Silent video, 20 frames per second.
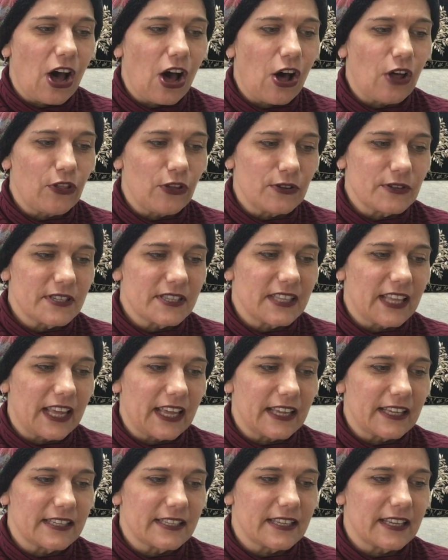all those
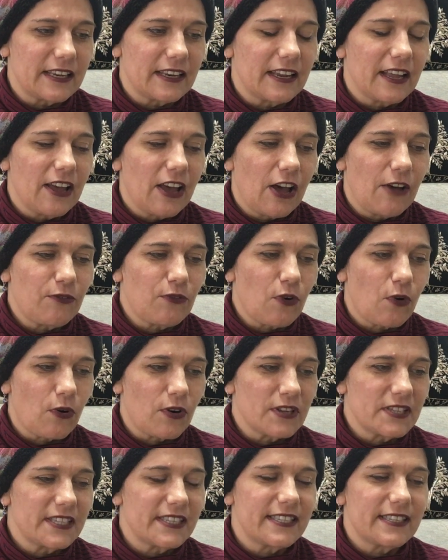things, and of
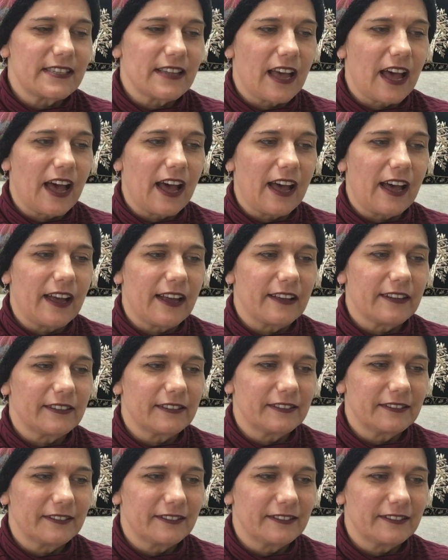course, uh,